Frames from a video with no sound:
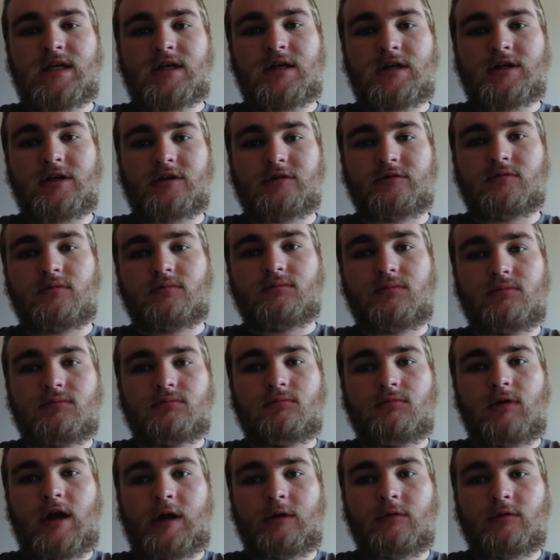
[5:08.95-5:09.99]
Just
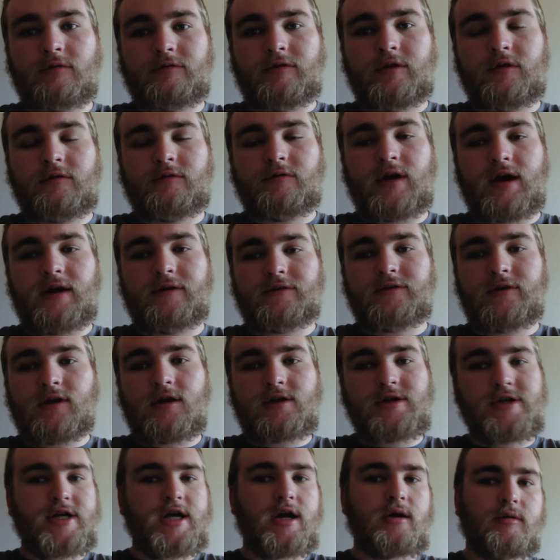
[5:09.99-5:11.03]
rate and review, 5-star
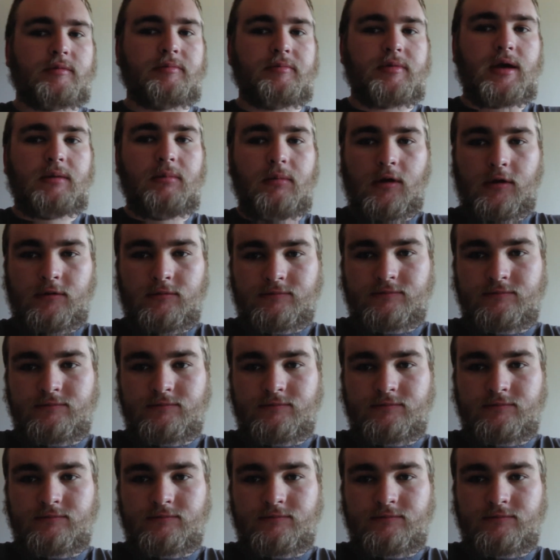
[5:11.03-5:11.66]
share with people.